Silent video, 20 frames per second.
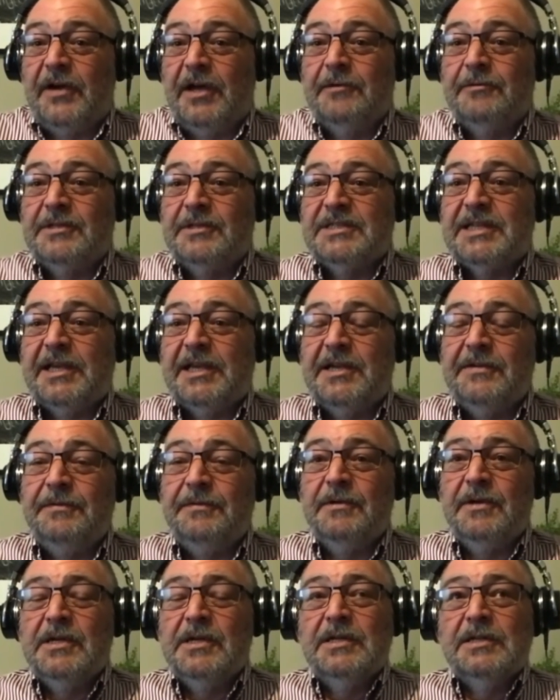I would say
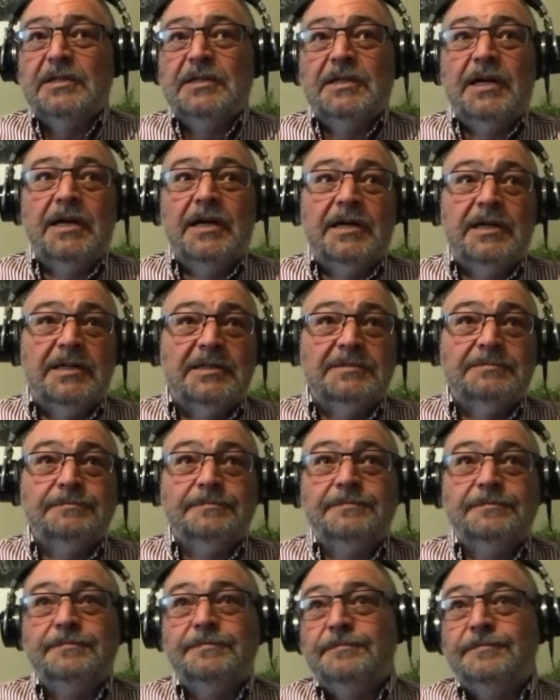
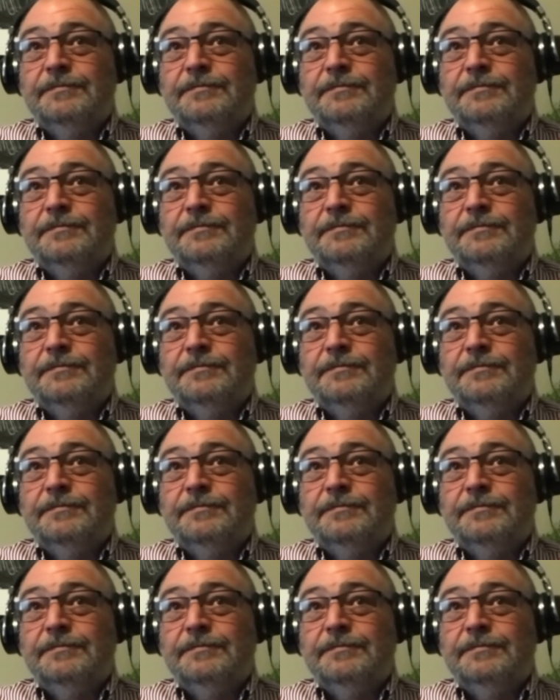um,